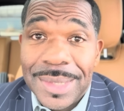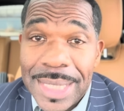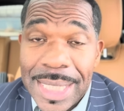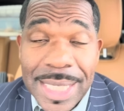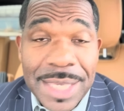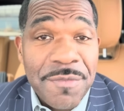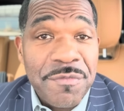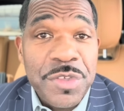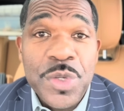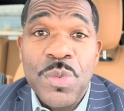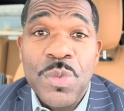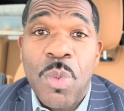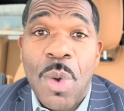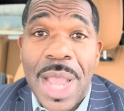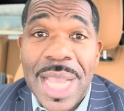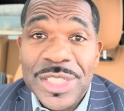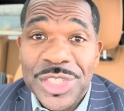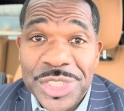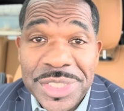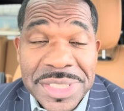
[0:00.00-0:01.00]
If you
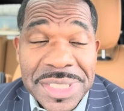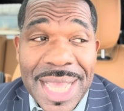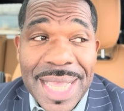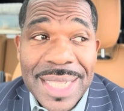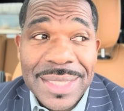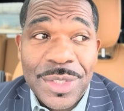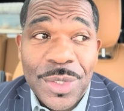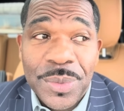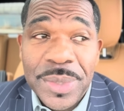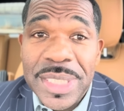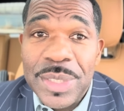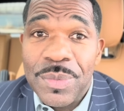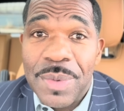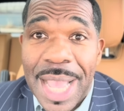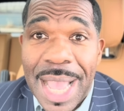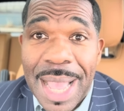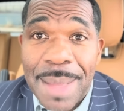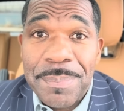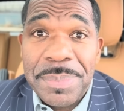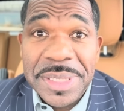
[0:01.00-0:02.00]
watching and I know he,
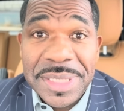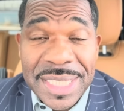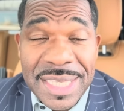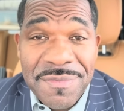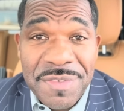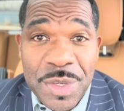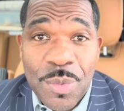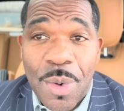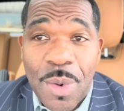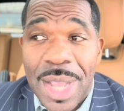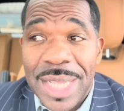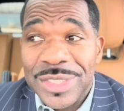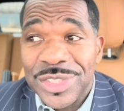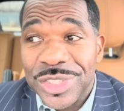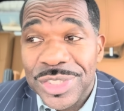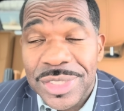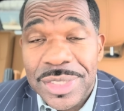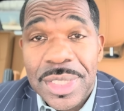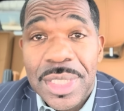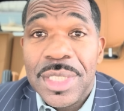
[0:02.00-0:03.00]
I believe he
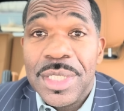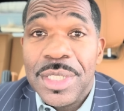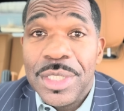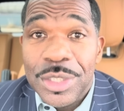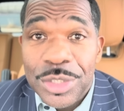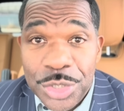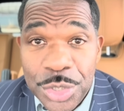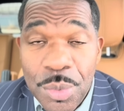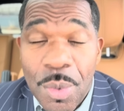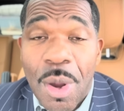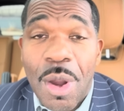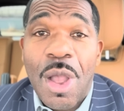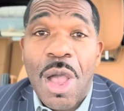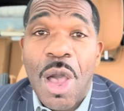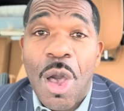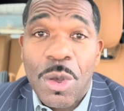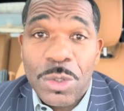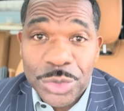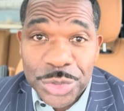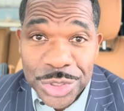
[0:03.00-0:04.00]
watches, you are
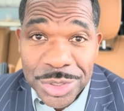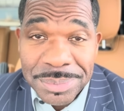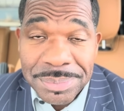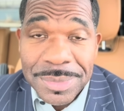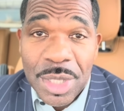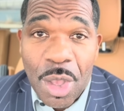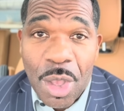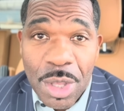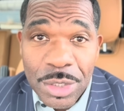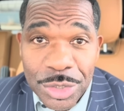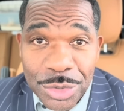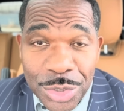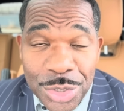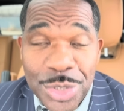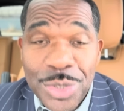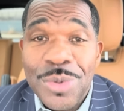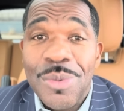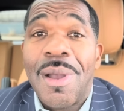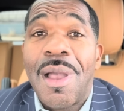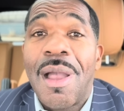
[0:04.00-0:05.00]
awesome.
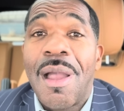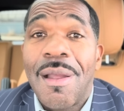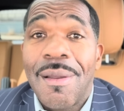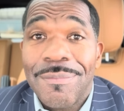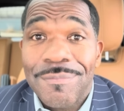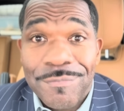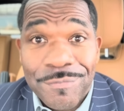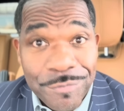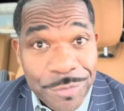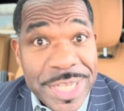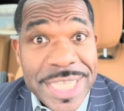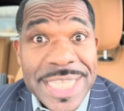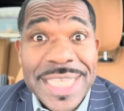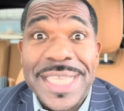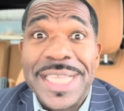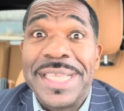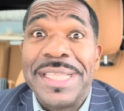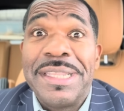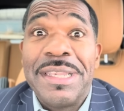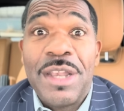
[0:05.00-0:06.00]
You are
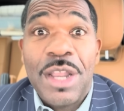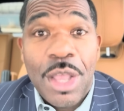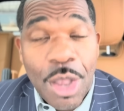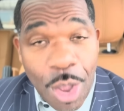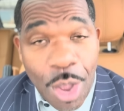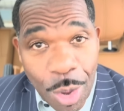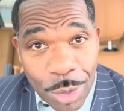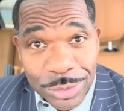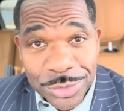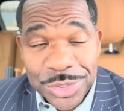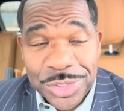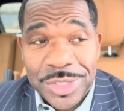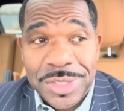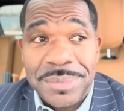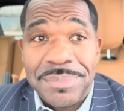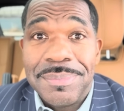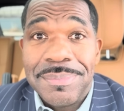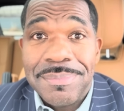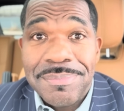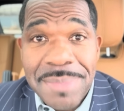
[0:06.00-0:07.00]
freaking
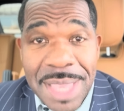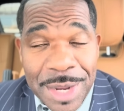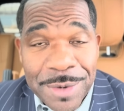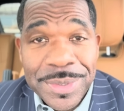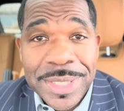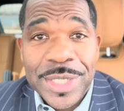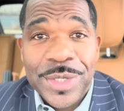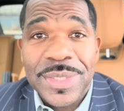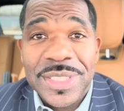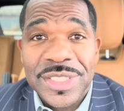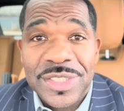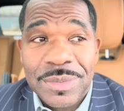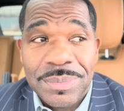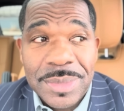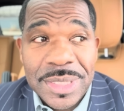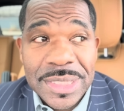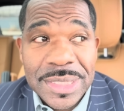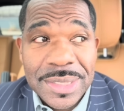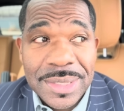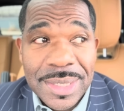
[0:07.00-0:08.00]
awesome. Merry
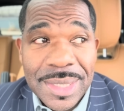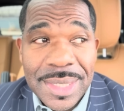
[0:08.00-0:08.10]
Christmas.